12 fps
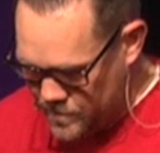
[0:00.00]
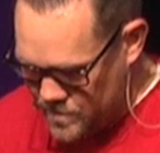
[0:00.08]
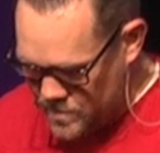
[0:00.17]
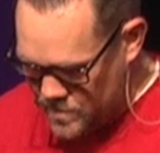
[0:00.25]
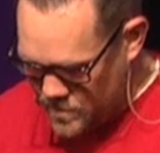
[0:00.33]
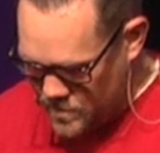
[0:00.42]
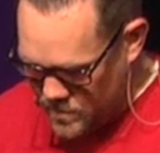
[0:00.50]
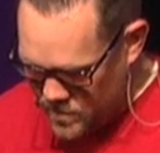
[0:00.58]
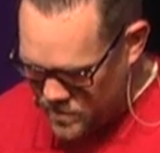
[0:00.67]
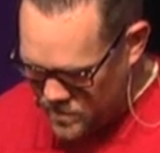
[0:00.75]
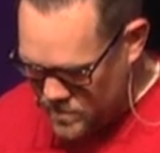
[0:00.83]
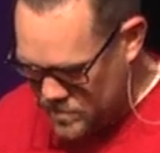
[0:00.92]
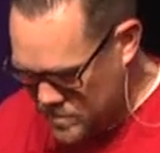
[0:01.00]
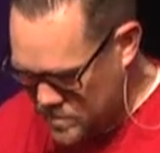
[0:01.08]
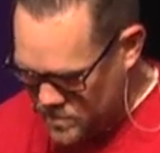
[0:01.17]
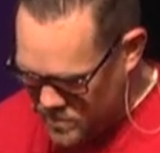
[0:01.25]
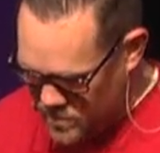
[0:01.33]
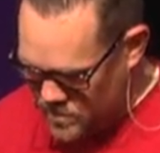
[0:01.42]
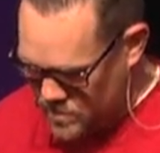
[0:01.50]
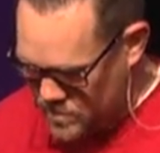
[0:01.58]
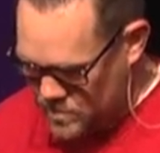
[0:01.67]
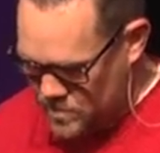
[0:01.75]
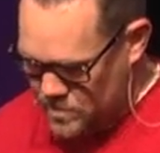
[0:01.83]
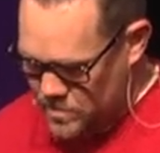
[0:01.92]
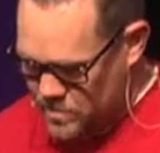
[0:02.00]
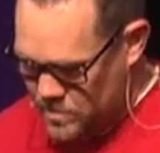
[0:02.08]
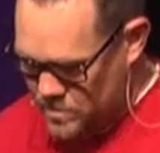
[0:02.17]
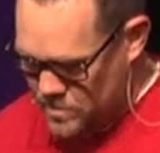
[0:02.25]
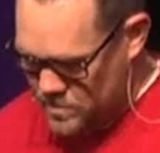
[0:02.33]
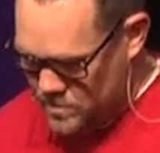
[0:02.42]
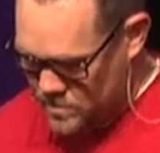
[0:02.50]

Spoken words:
No one is speaking in this clip.